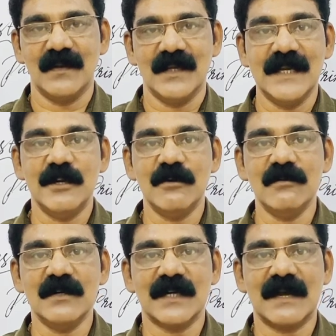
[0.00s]
He did
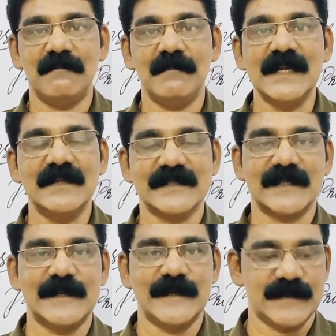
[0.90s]
not complete the
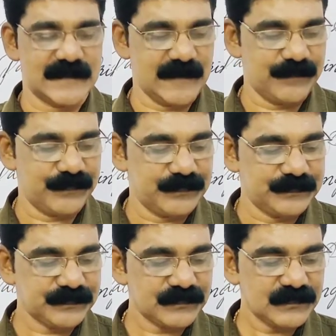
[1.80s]
sentence.
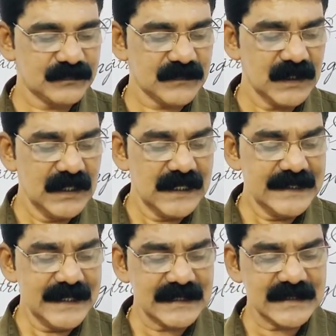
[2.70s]

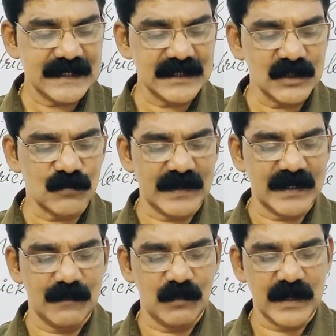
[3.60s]
There is nothing to
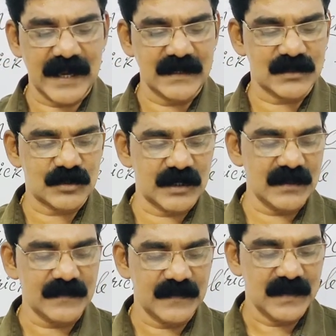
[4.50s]
wonder about
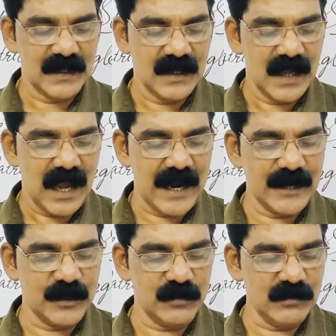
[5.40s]
Einstein.
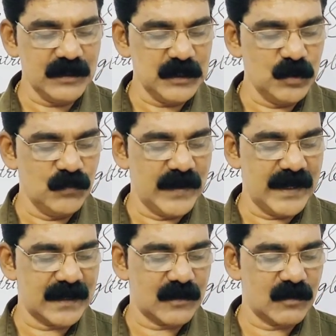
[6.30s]
I knew you
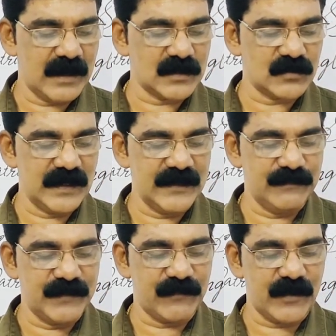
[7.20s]
were going to
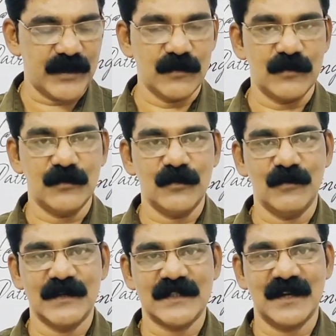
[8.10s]
leave before you knew
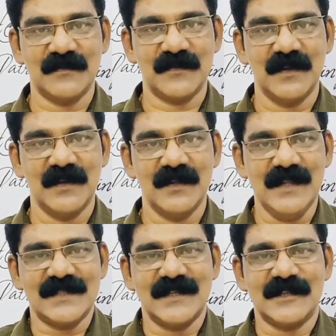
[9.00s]
yourself.
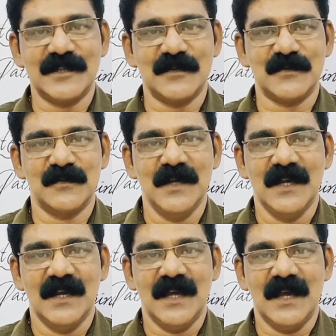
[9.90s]
There is nothing to,
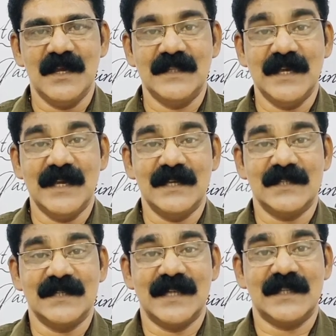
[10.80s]
uh, there
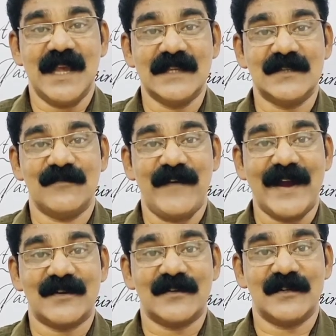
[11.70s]
is nothing as a
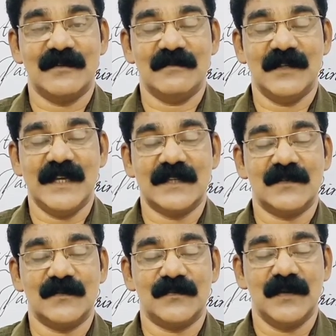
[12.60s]
factor,
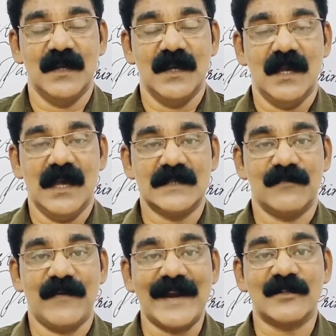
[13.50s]
as a, as
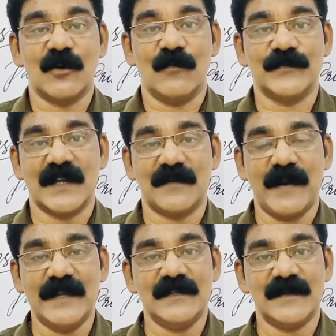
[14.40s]
a factor of
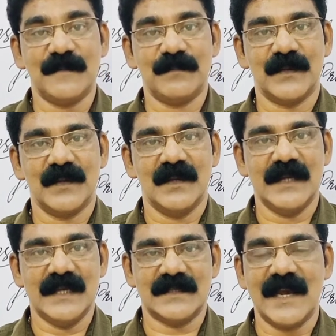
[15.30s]
surprise.
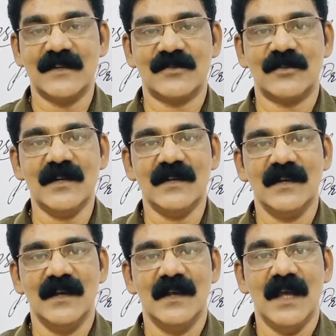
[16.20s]
Yes, Einstein,
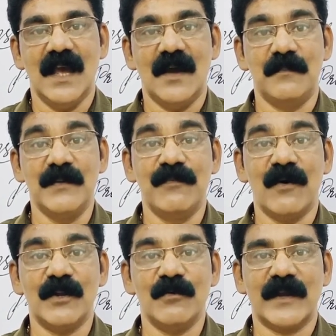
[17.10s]
uh,
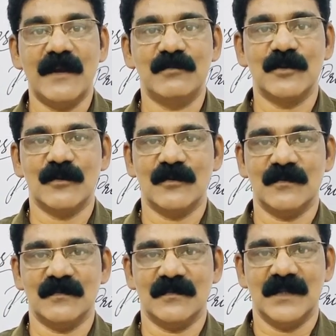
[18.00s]
before you came to
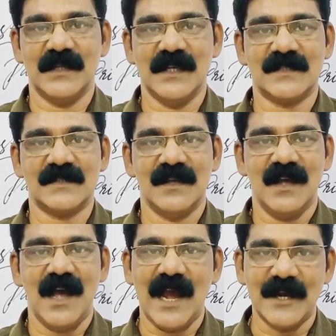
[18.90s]
know, yes,
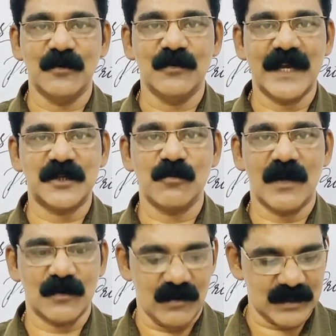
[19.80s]
I knew that you
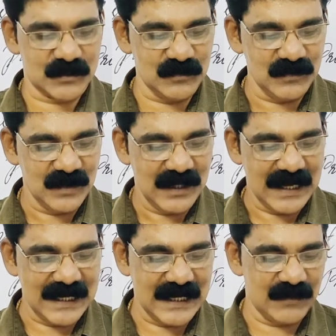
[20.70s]
are going to
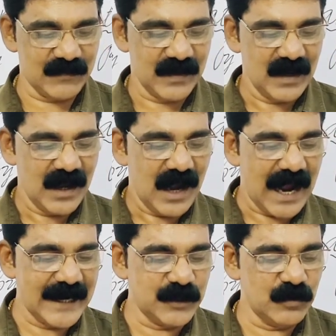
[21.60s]
uh, leave.
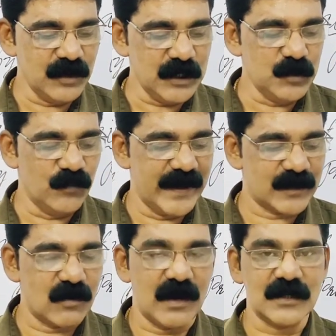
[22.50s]
I knew you
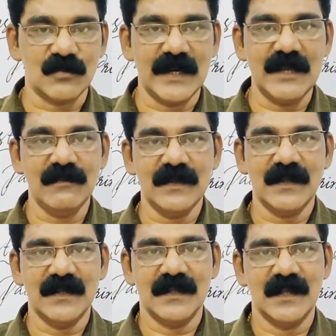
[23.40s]
were going to
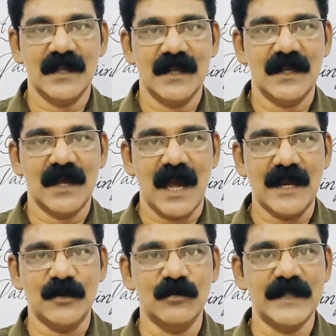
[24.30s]
leave.
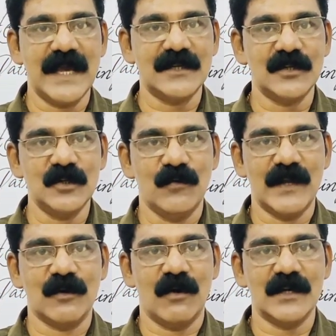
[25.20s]
I knew that you
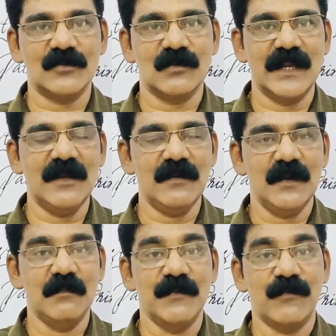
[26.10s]
were going to
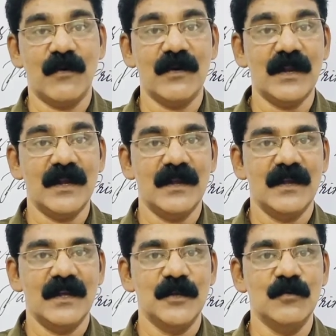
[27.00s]
leave before
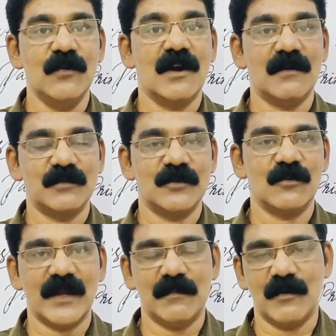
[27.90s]
you come to
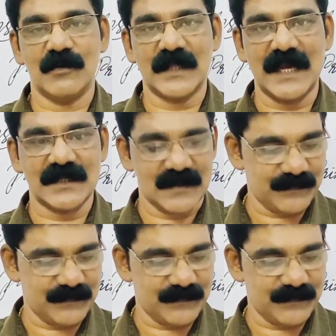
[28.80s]
know about that.